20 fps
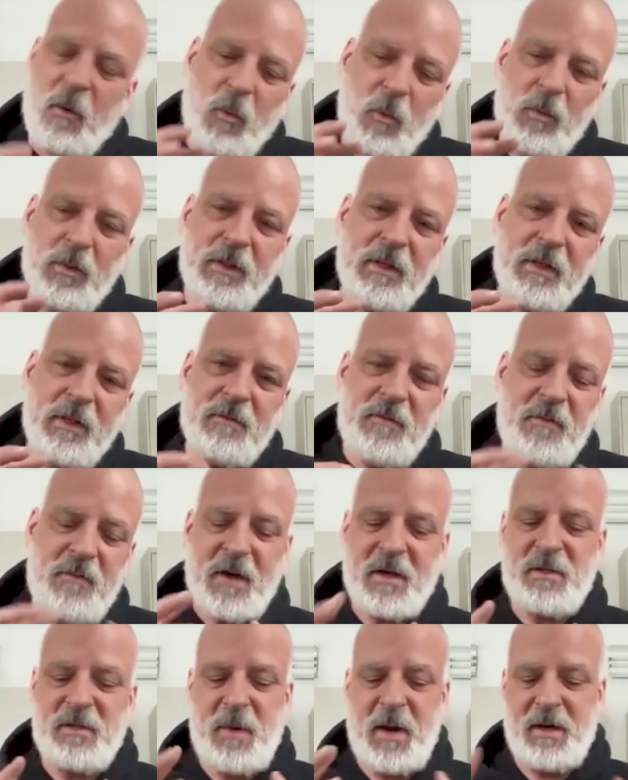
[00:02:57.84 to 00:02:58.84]
only
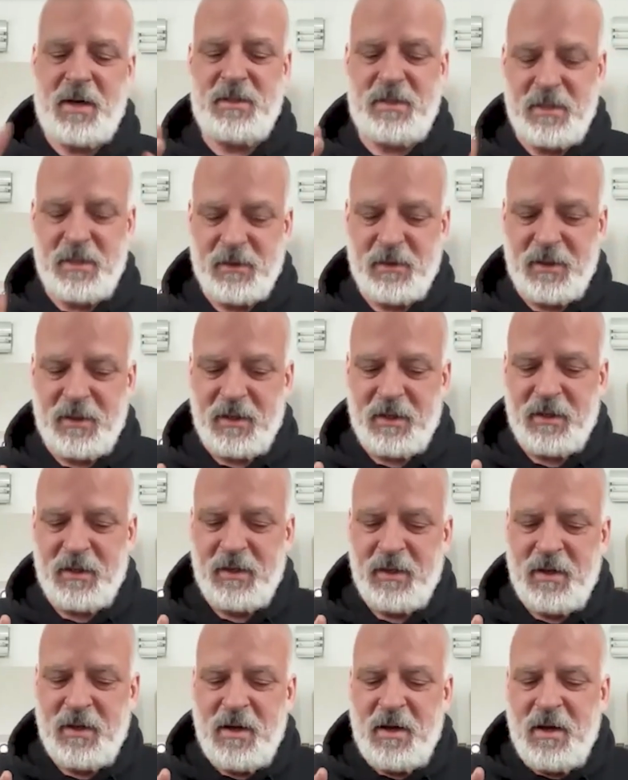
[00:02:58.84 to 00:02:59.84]
infect bacteria.
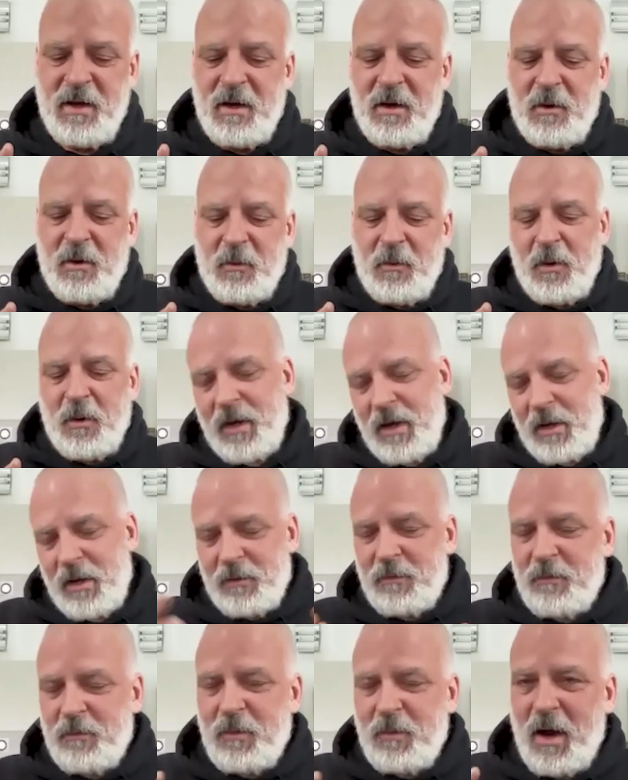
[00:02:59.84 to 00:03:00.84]

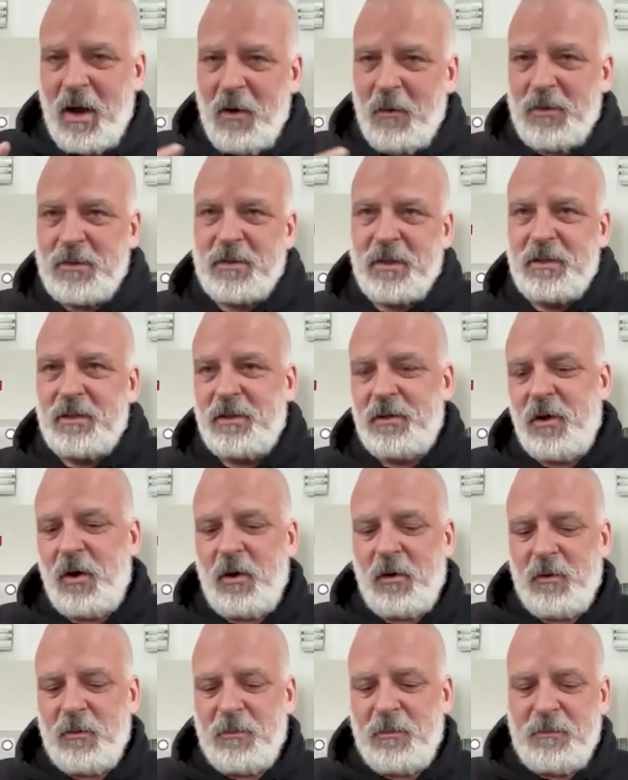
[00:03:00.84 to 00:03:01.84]
Again, I always like to
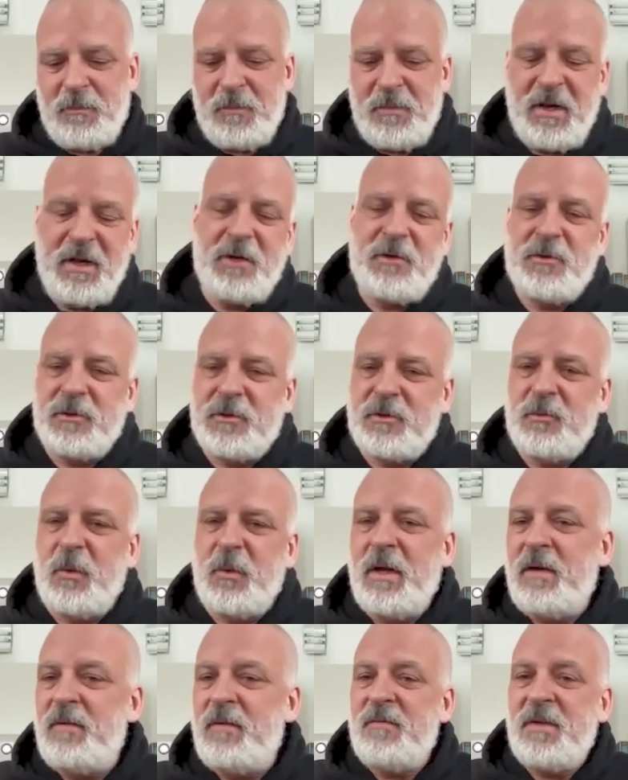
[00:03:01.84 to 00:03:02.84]
call them nature's
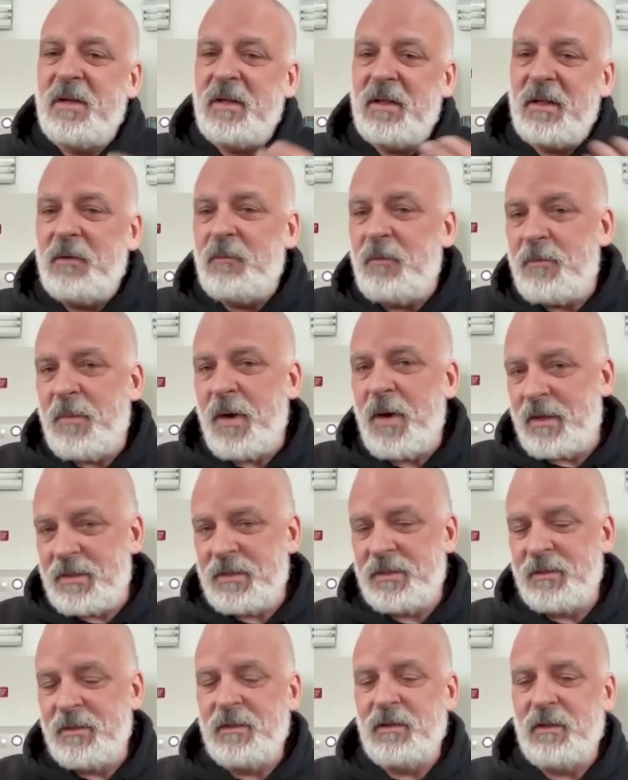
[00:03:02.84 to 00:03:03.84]
way dealing with
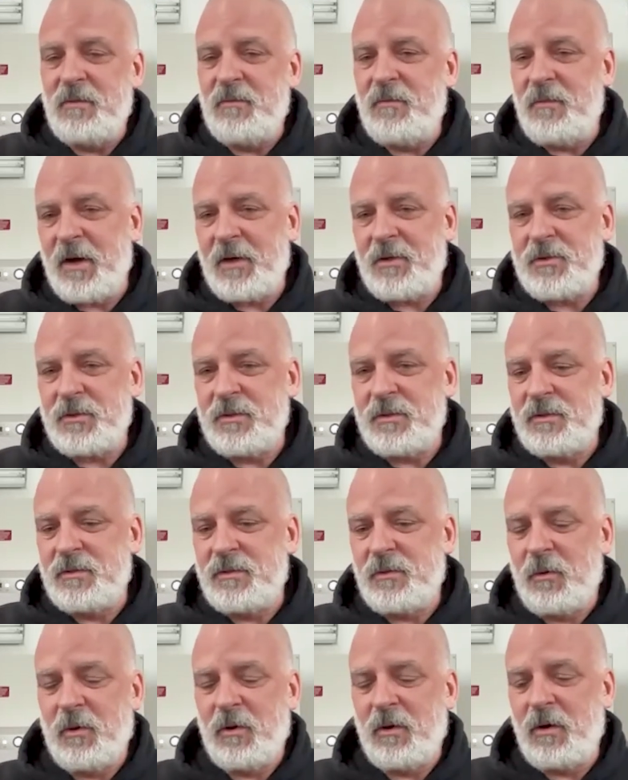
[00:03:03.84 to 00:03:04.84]
bacterial infections,
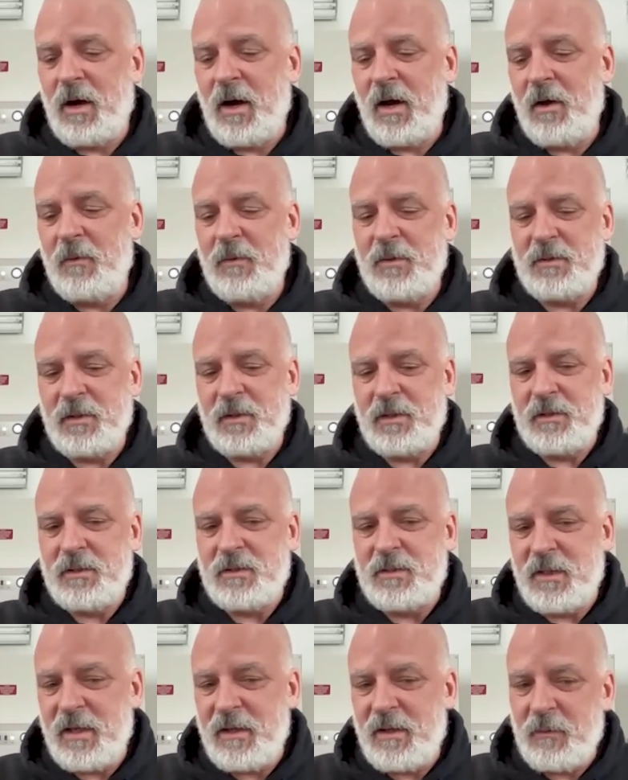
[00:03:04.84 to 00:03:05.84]
or I always like to
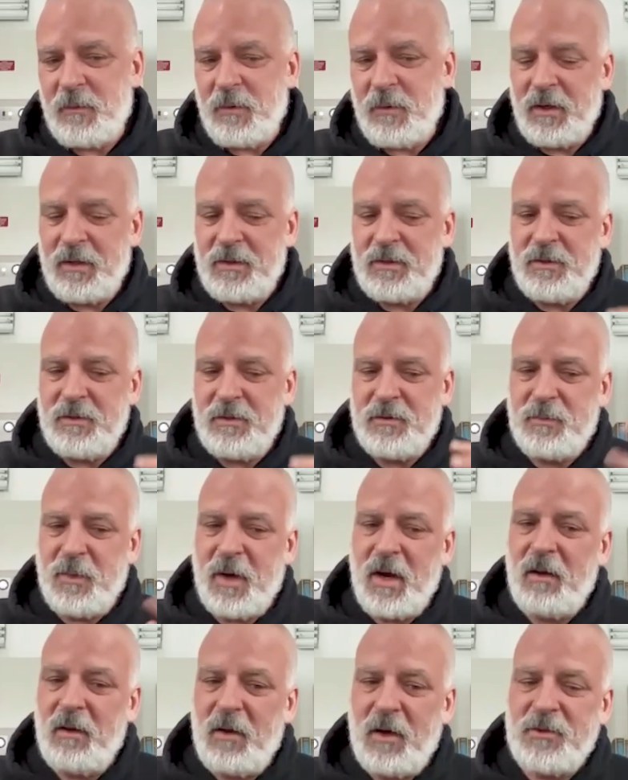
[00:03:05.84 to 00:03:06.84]
say that we like to use
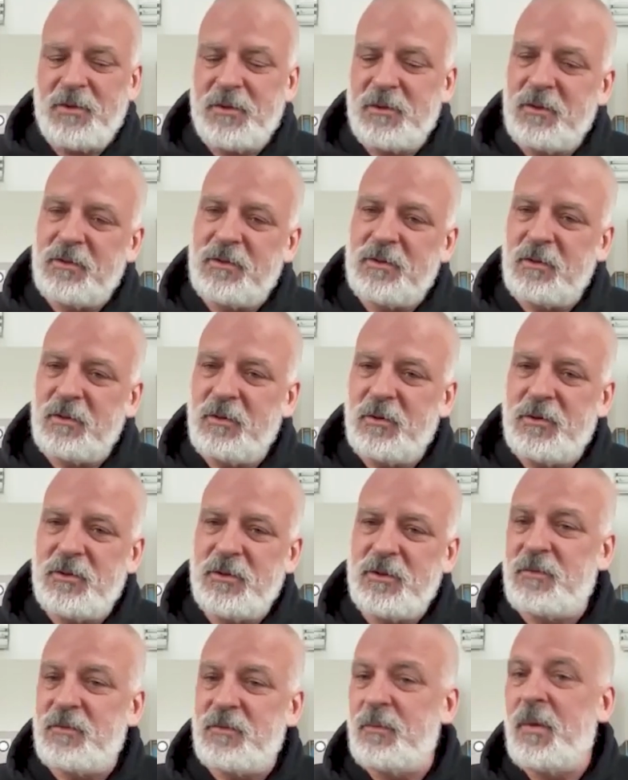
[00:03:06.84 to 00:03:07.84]
biological
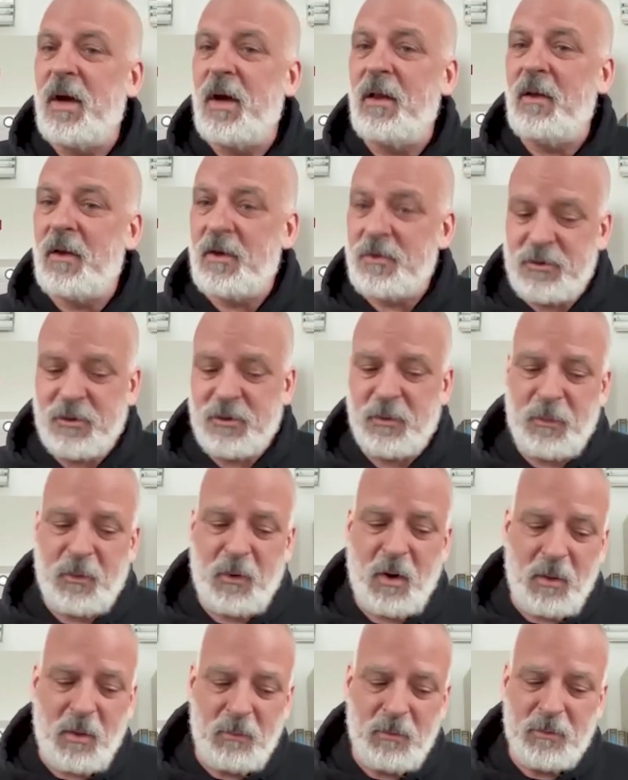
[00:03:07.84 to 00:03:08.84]
solutions for biological
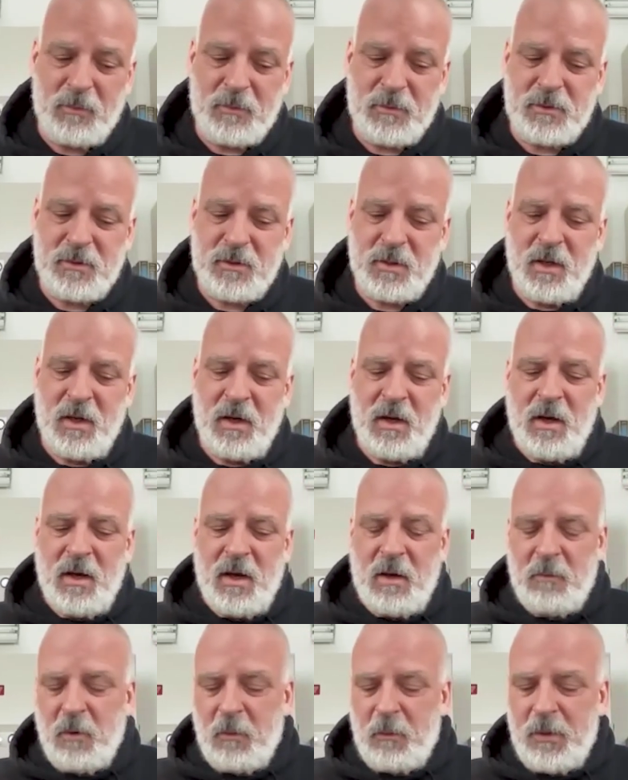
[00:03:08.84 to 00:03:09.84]
problems.
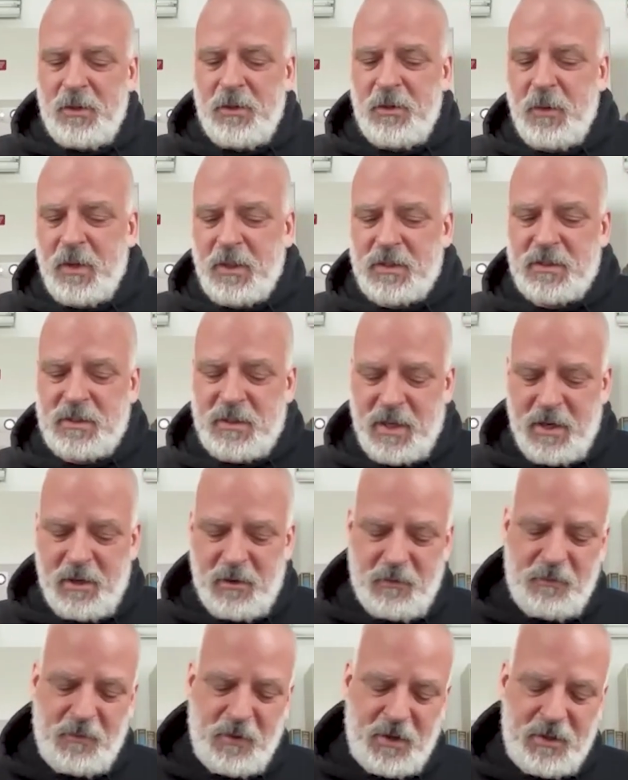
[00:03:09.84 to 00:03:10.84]
And what we do at
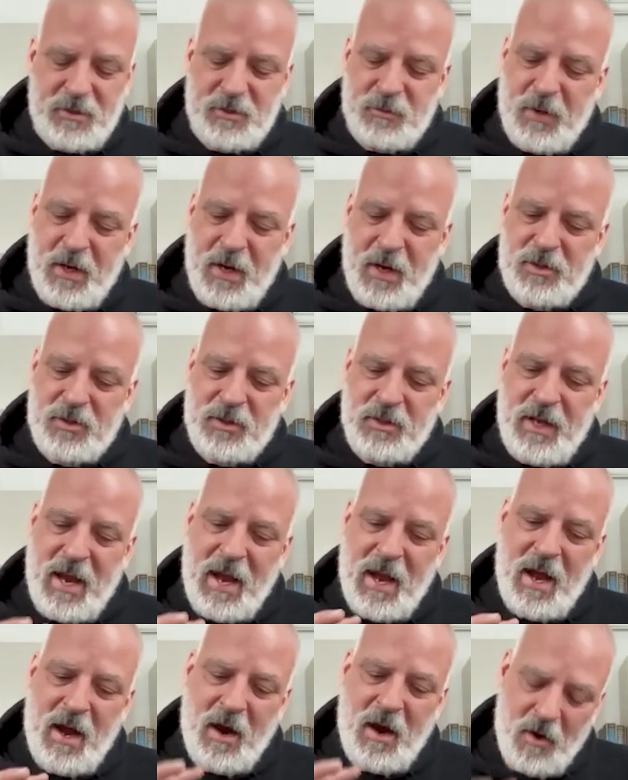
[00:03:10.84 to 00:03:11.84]
Cytophage is we actually
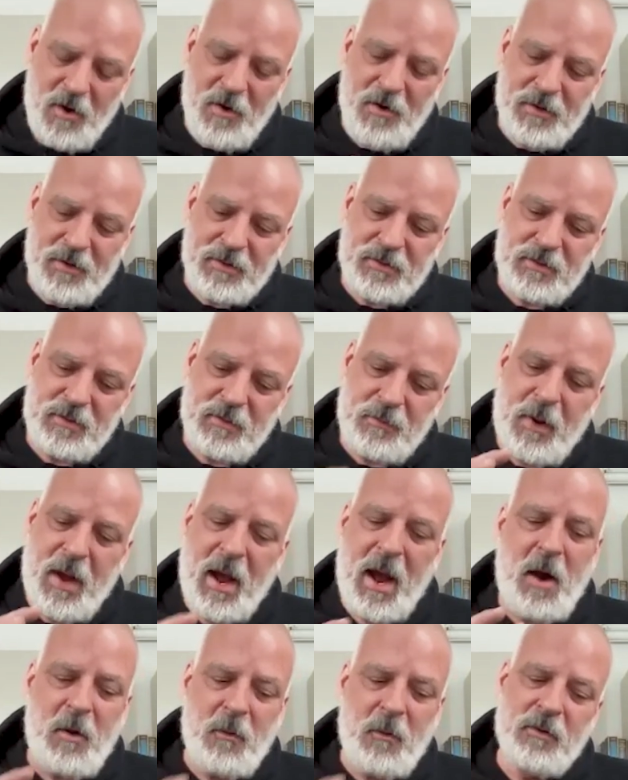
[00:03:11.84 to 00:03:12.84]
harness the
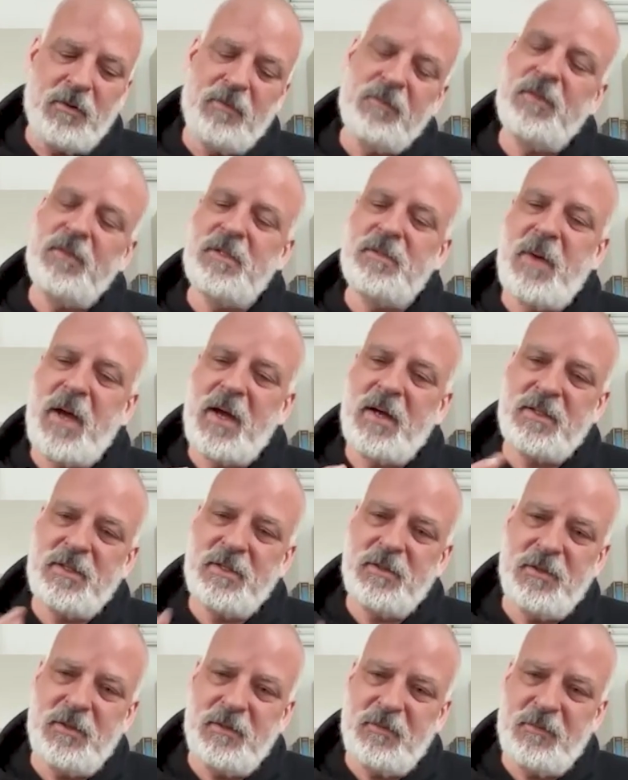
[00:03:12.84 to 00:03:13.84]
power of these
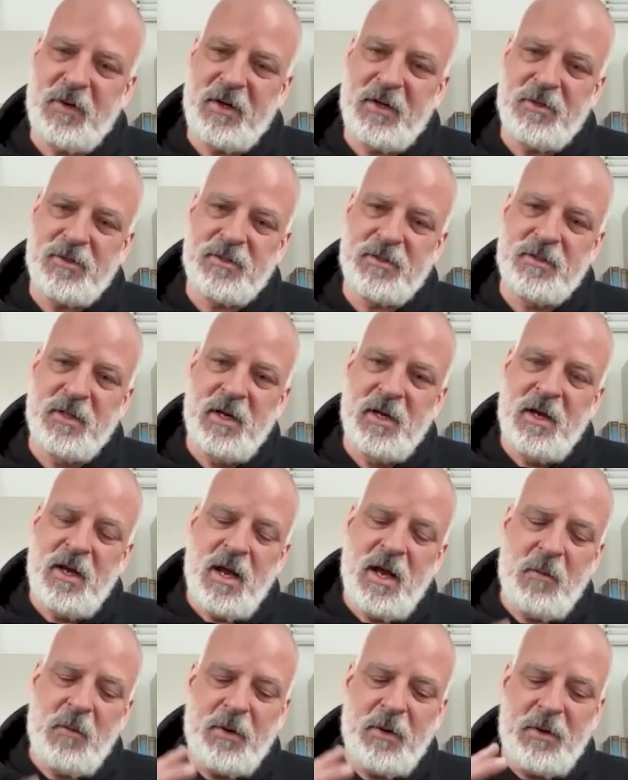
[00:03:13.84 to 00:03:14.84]
bacteriophages
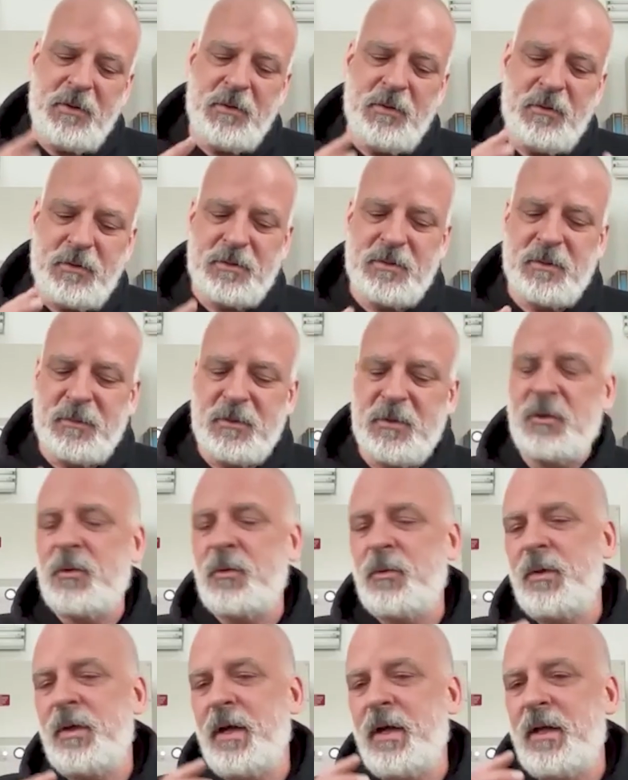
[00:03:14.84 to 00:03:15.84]
and we use them to
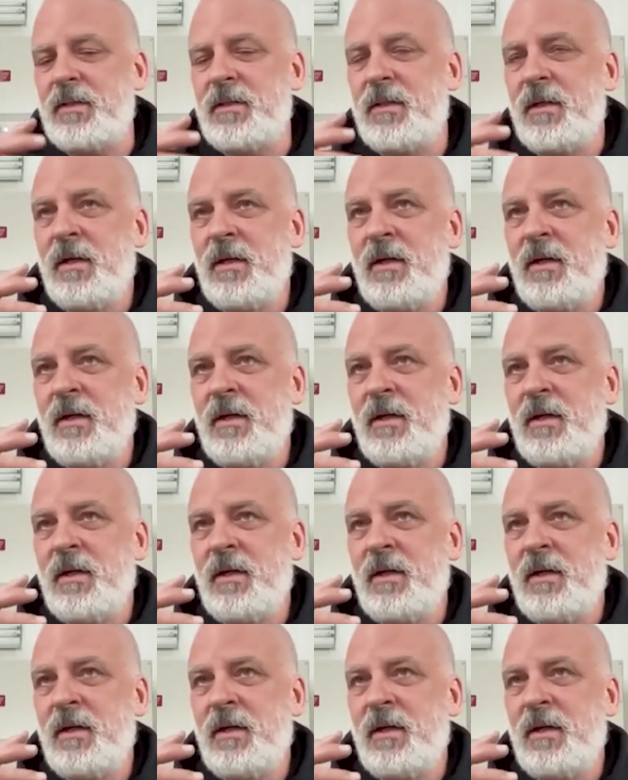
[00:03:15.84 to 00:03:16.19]
create